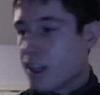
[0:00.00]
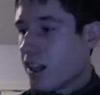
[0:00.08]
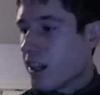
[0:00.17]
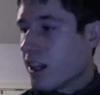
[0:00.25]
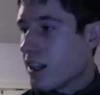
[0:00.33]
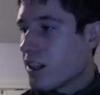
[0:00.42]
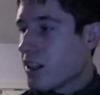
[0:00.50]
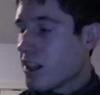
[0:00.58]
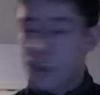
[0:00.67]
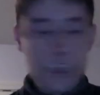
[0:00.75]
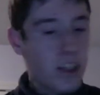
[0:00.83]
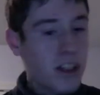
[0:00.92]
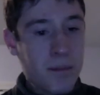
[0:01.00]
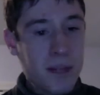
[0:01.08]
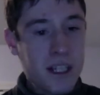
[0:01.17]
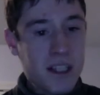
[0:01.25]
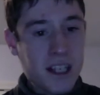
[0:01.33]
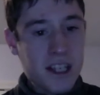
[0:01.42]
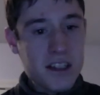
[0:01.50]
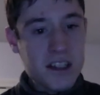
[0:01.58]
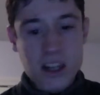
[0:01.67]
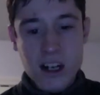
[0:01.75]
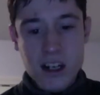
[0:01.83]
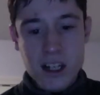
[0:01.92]
and it took a bit to get
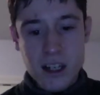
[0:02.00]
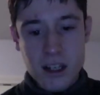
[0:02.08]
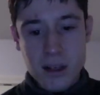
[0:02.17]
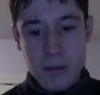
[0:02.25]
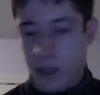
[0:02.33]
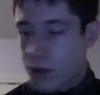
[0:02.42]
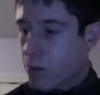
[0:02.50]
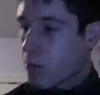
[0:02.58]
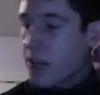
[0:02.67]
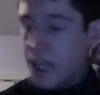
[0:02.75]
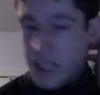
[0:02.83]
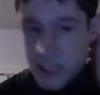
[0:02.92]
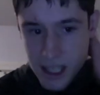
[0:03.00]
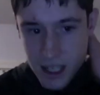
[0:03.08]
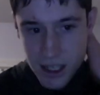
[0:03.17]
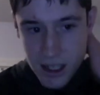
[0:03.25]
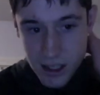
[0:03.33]
started, but when it did,